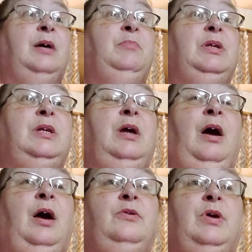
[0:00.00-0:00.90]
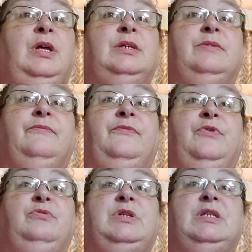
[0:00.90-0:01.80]
I've been dehydrating some
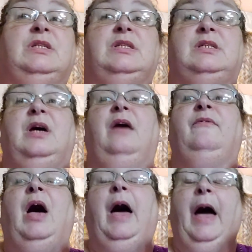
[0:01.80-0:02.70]
fruits and stuff.